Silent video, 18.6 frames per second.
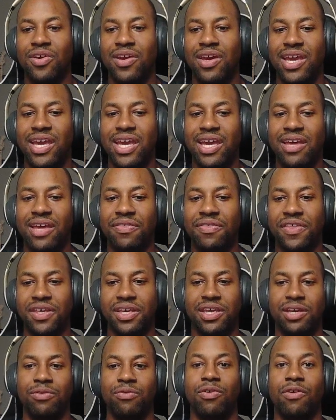in
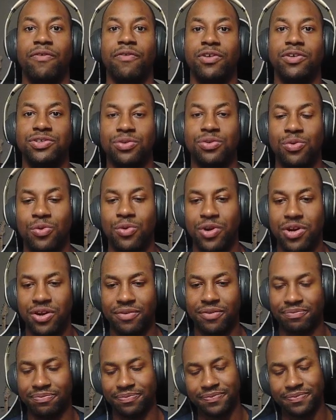the reverse order.